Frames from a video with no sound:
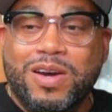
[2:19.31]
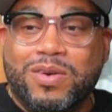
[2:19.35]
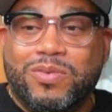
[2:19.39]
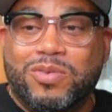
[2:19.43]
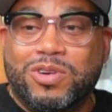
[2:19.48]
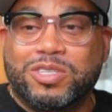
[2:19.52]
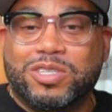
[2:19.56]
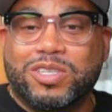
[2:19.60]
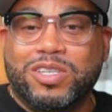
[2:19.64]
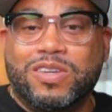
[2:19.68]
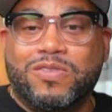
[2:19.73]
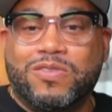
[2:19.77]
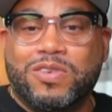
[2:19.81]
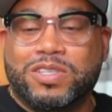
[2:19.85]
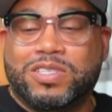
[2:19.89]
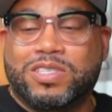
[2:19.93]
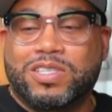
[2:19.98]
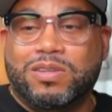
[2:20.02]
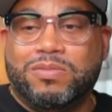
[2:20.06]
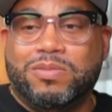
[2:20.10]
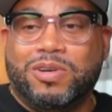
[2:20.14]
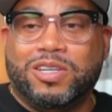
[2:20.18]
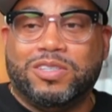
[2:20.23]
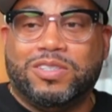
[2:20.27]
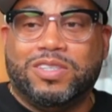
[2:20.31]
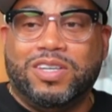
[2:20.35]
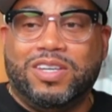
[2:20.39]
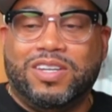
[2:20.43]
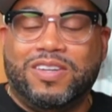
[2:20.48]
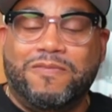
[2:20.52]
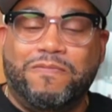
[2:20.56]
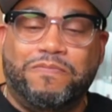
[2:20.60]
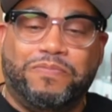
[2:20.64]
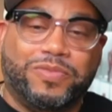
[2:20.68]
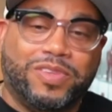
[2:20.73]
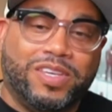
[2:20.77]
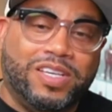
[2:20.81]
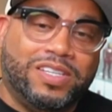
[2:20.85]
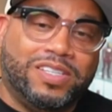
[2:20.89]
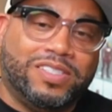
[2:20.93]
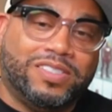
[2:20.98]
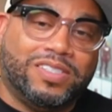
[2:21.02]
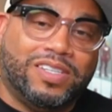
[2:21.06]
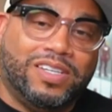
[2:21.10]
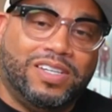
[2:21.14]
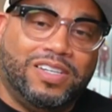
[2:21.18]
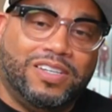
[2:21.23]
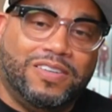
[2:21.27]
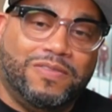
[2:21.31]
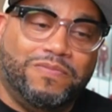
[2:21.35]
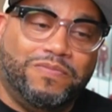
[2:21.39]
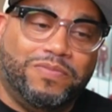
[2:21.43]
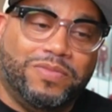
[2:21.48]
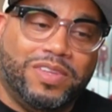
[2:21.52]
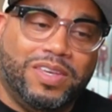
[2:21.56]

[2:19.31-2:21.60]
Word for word: What's interesting about that is uh,